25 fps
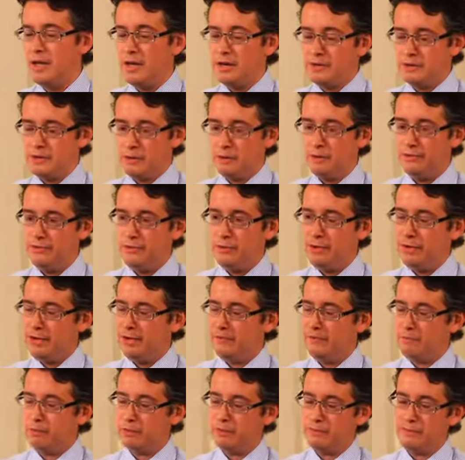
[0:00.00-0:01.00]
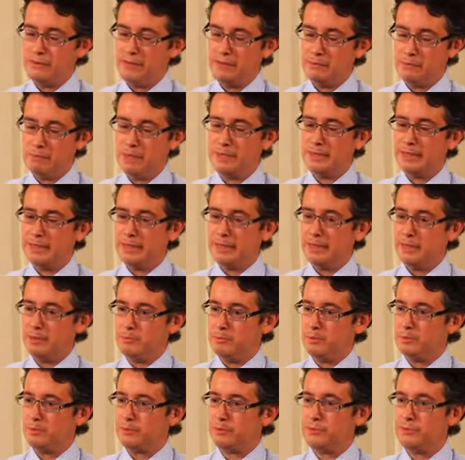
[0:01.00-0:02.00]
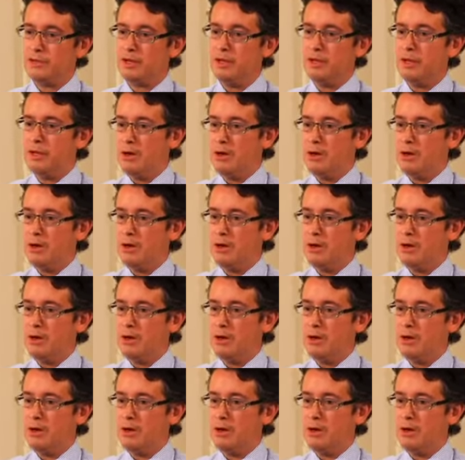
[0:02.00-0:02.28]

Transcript: So if you have one of these money labels